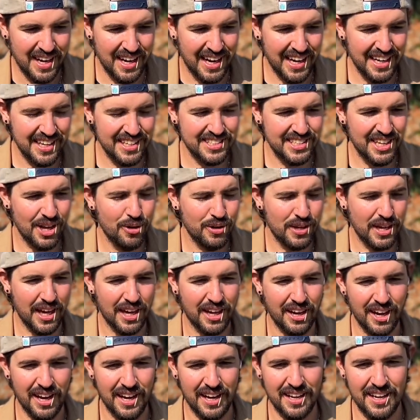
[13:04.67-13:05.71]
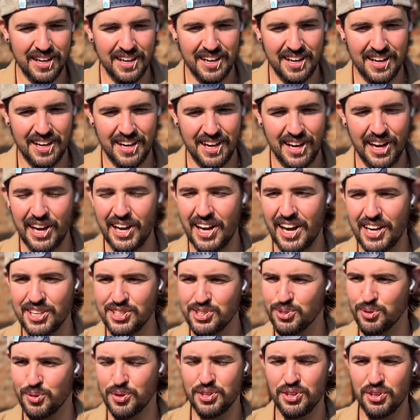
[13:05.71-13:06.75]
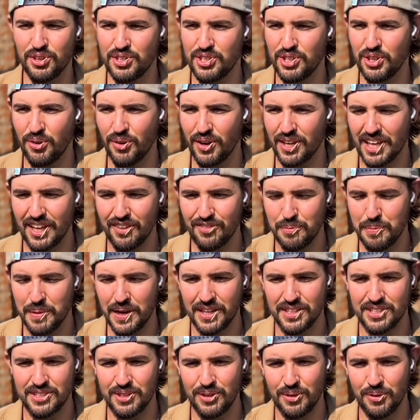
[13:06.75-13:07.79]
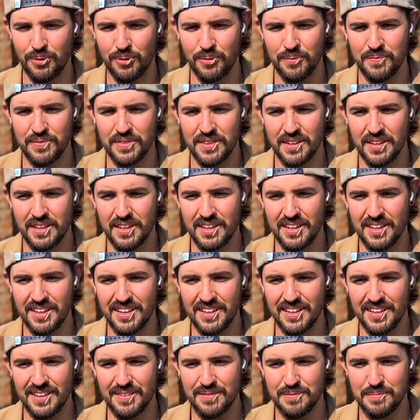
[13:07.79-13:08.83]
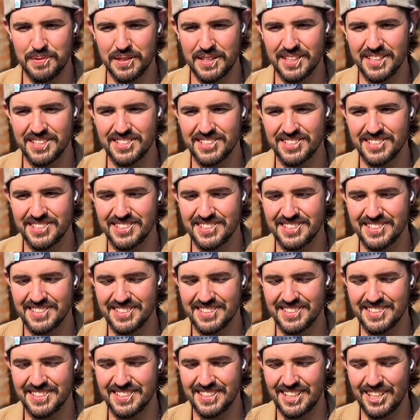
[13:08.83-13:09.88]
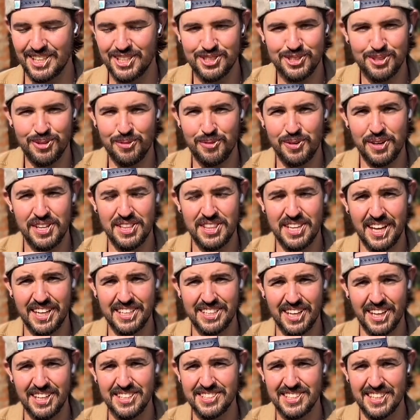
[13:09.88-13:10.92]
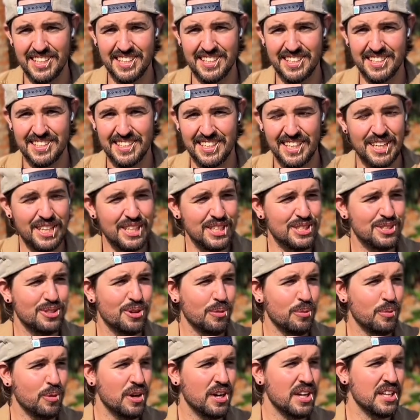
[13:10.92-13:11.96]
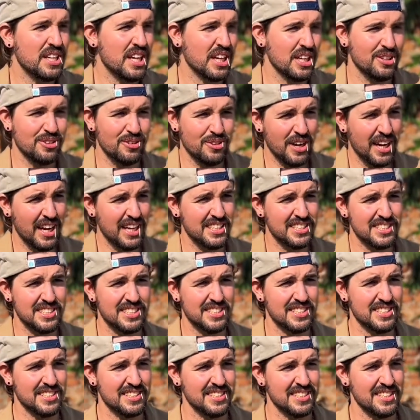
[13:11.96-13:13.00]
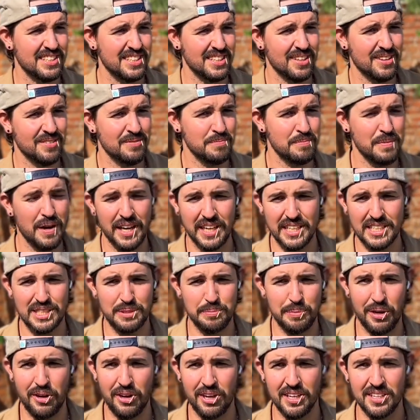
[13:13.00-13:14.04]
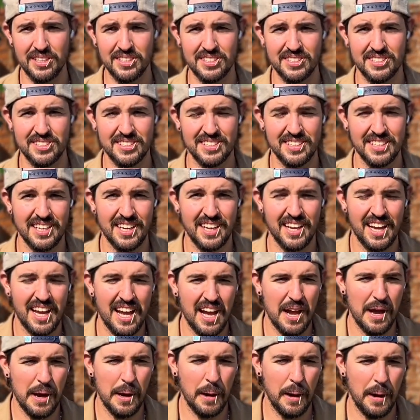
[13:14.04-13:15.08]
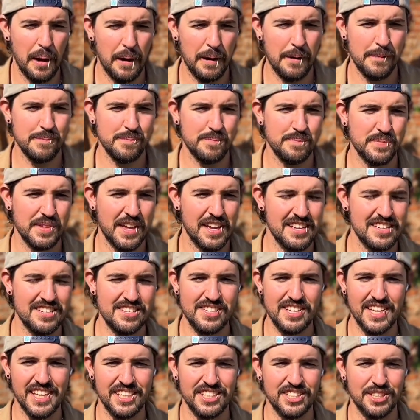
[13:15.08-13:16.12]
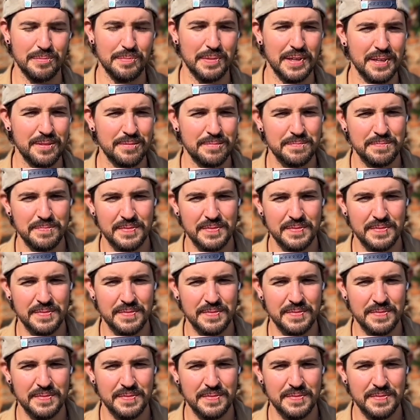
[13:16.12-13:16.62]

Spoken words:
I had to say, okay, God, I surrender it to you. I give it back to you, because he's the one that does it. He's the one that creates my experience, and he's teaching me.